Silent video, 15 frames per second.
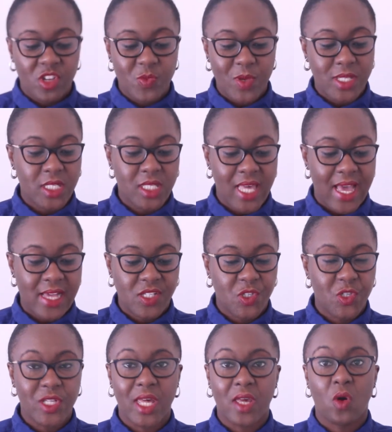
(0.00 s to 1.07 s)
just basically
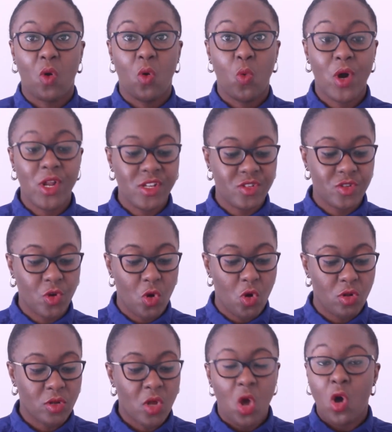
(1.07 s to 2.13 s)
asks you, like, what is the
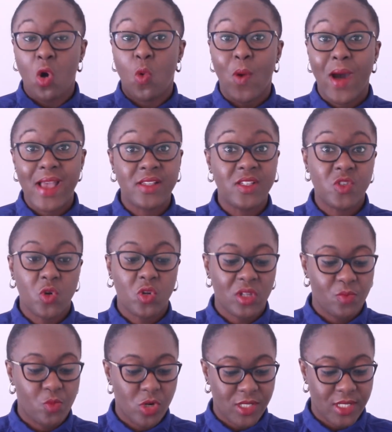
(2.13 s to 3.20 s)
goal? Why is this goal
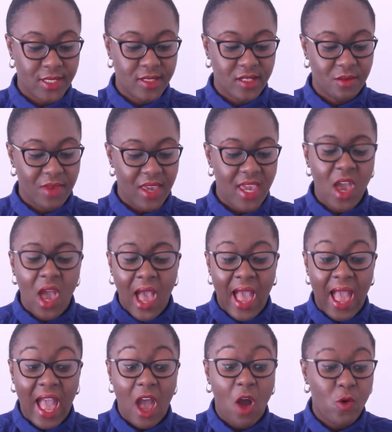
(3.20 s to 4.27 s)
important to me?
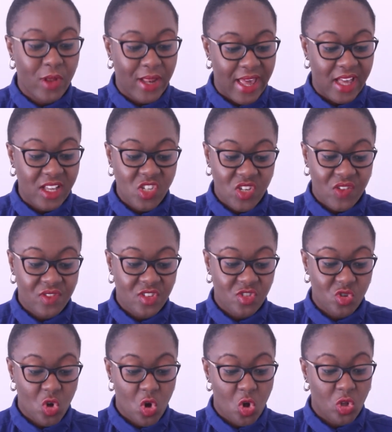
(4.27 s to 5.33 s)
How will I achieve
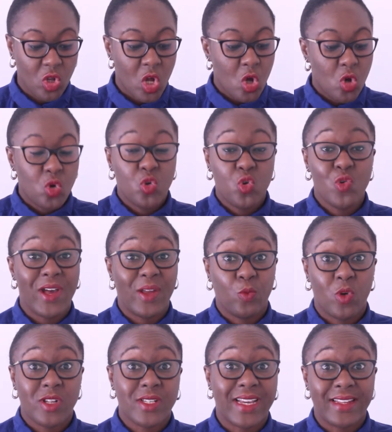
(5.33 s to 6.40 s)
this goal? who
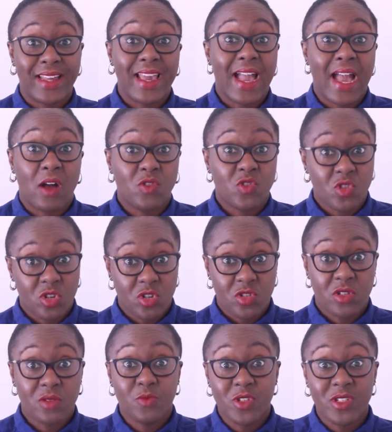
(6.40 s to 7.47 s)
and what can I count on
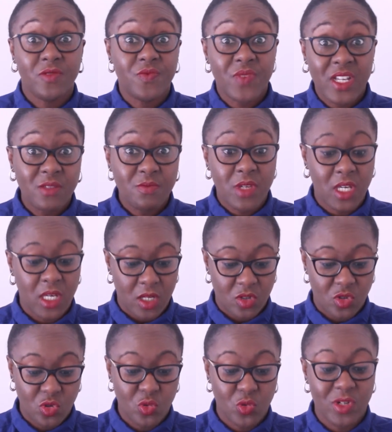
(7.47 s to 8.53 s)
to motivate
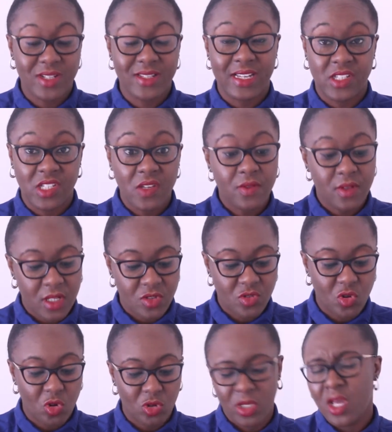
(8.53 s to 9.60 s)
me towards achieving this
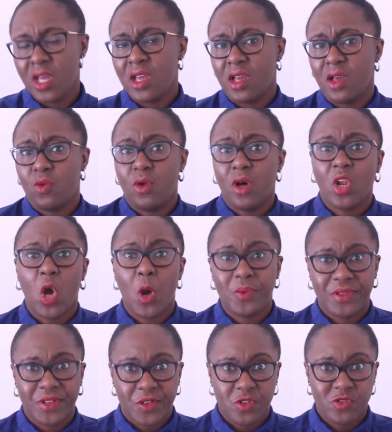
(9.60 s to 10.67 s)
goal, and what
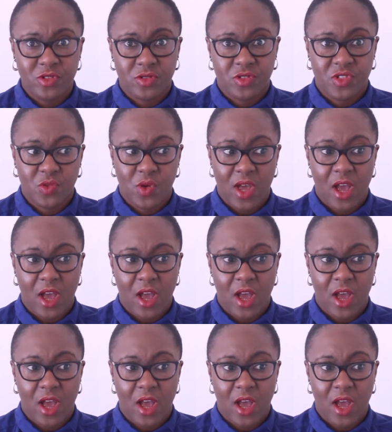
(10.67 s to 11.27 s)
obstacles